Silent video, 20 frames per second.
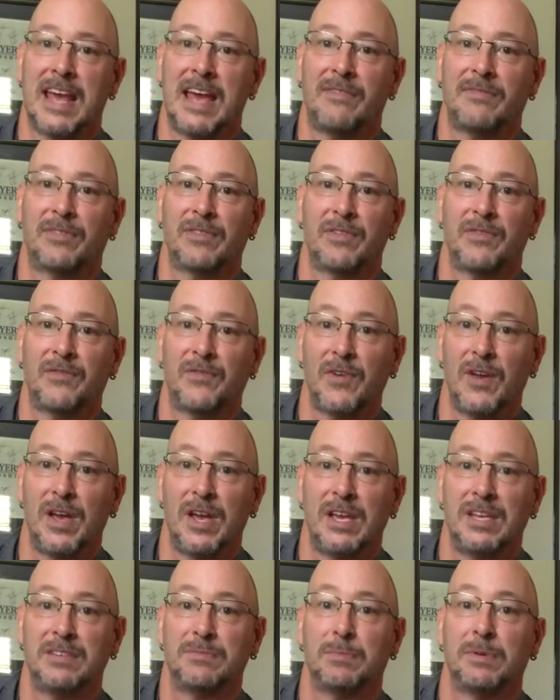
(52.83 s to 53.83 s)
half of the
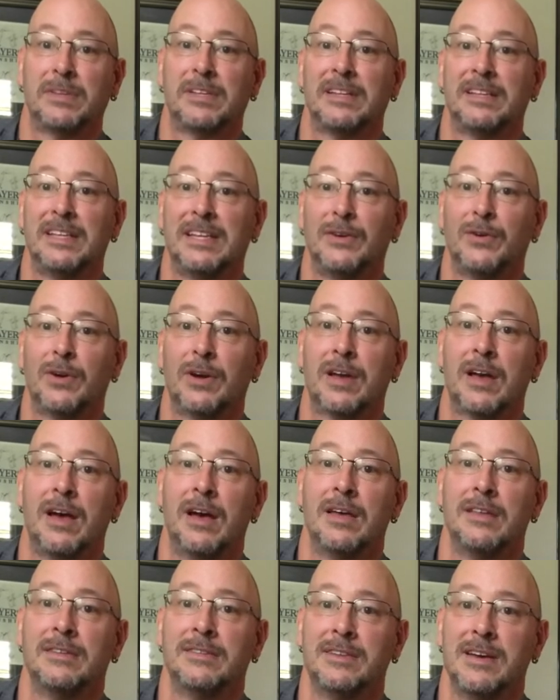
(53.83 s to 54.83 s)
phrase, but the
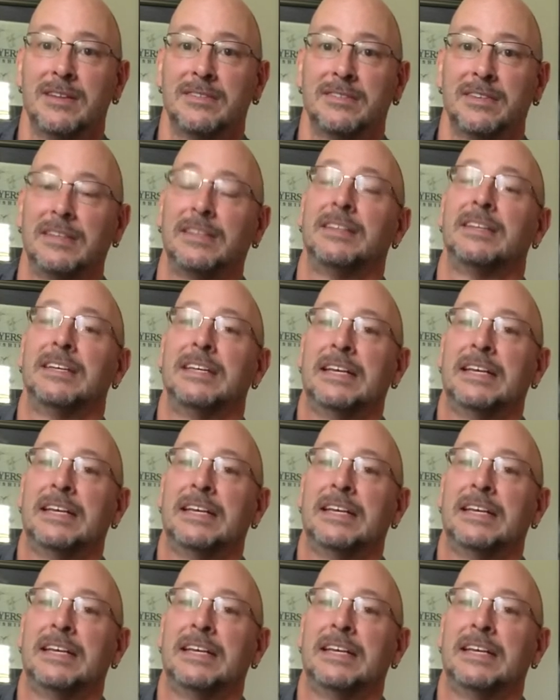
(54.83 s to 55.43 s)
lyricon doesn't.